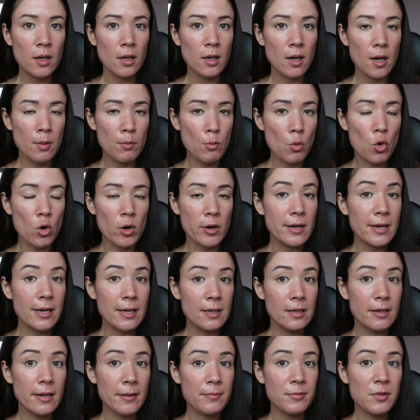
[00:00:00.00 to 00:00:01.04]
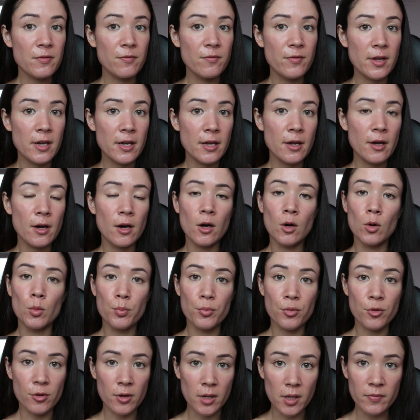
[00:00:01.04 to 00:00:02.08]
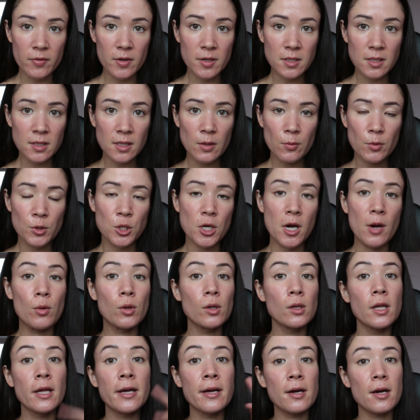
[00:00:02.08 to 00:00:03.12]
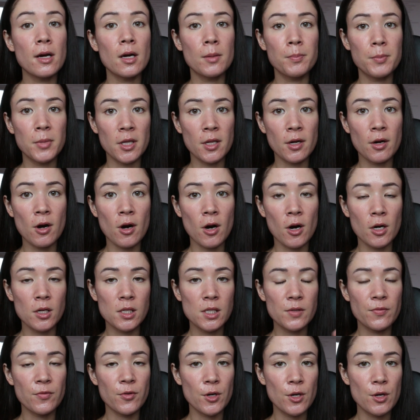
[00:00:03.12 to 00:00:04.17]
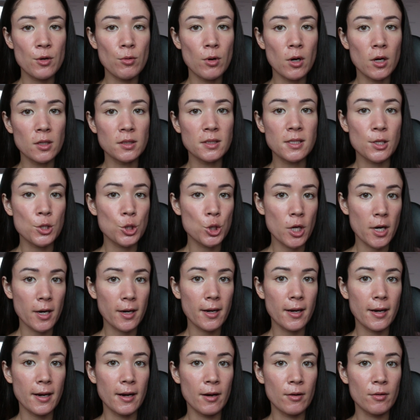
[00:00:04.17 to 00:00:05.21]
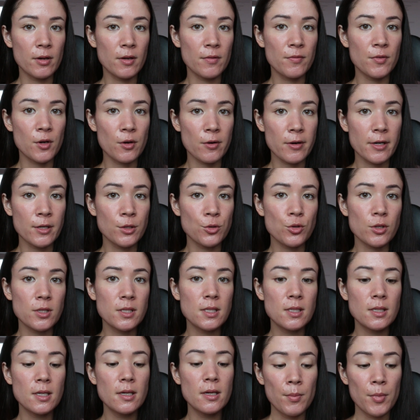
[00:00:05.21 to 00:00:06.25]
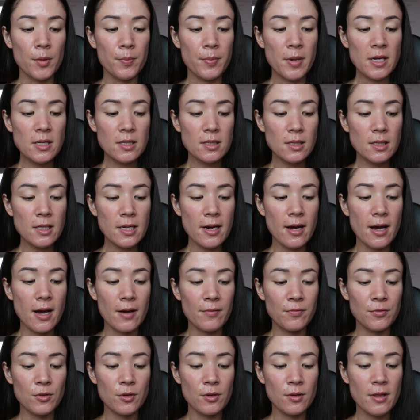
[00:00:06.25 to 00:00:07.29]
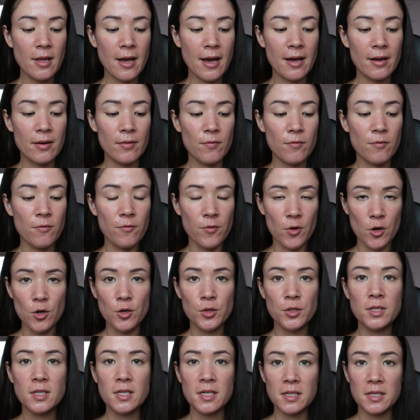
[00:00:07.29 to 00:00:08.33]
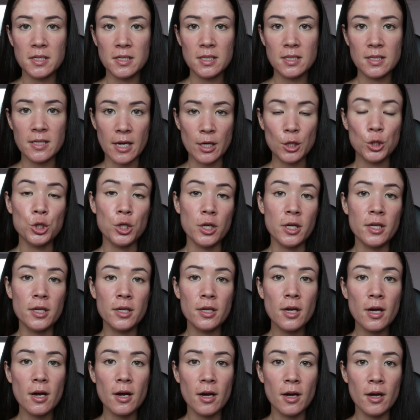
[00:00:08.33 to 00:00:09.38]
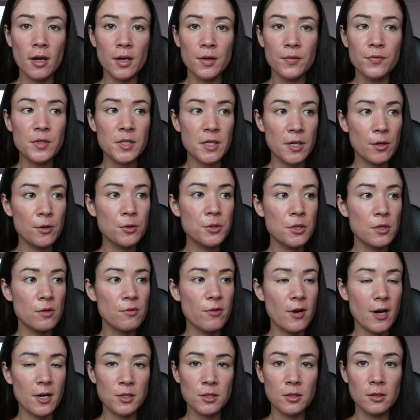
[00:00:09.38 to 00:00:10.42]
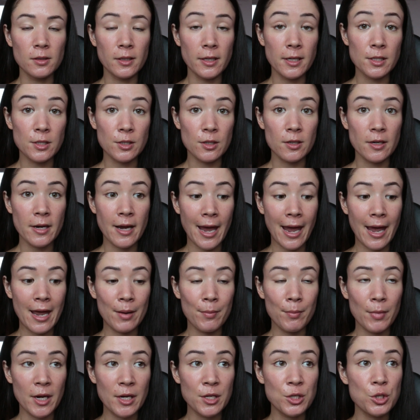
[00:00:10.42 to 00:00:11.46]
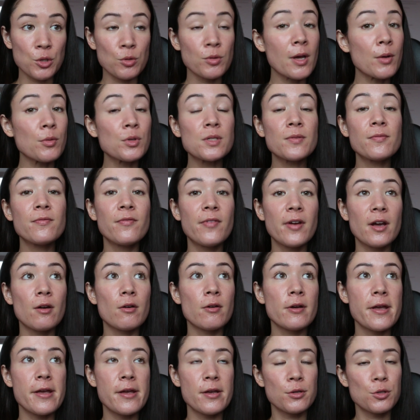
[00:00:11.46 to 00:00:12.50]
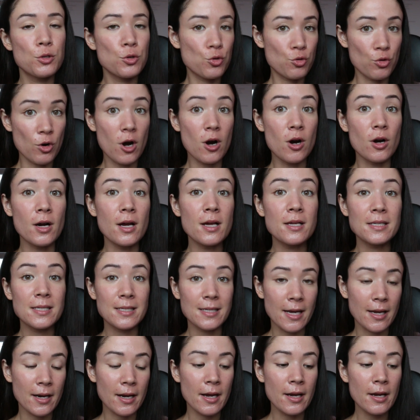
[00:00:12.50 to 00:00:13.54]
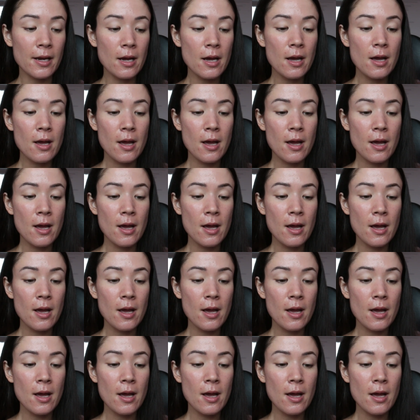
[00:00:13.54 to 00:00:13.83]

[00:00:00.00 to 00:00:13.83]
a more in-depth video previously, which I will link up in the cards for you all to check out if you're interested. But basically after that first session of CO2 Fraxel Laser, and mind you, that was a very strong setting,